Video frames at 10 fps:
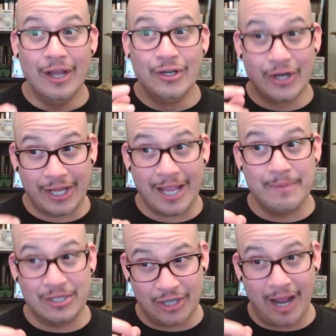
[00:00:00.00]
You're gonna get
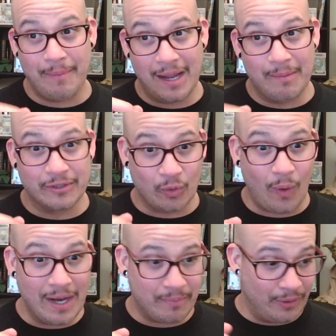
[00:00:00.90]
me shot by a bunch of
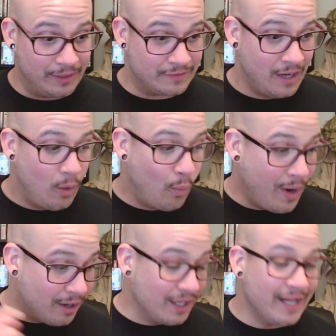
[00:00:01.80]
white boys.
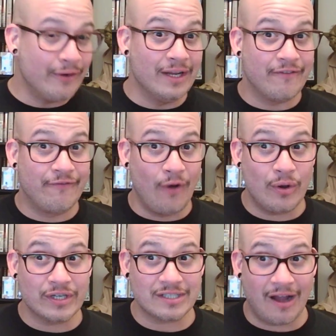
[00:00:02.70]
We are literally
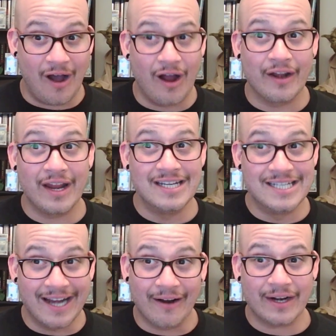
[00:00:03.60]
focused on
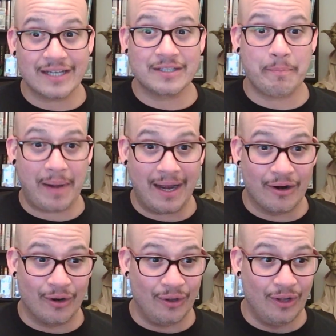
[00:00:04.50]
Derek's
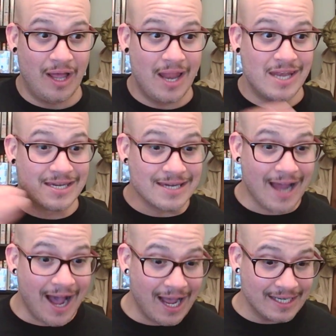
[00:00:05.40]
peril,
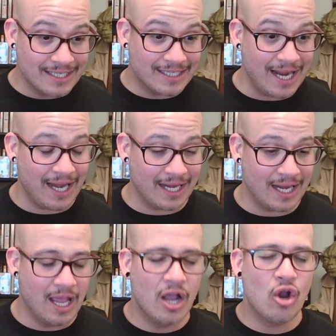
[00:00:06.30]
not Danny.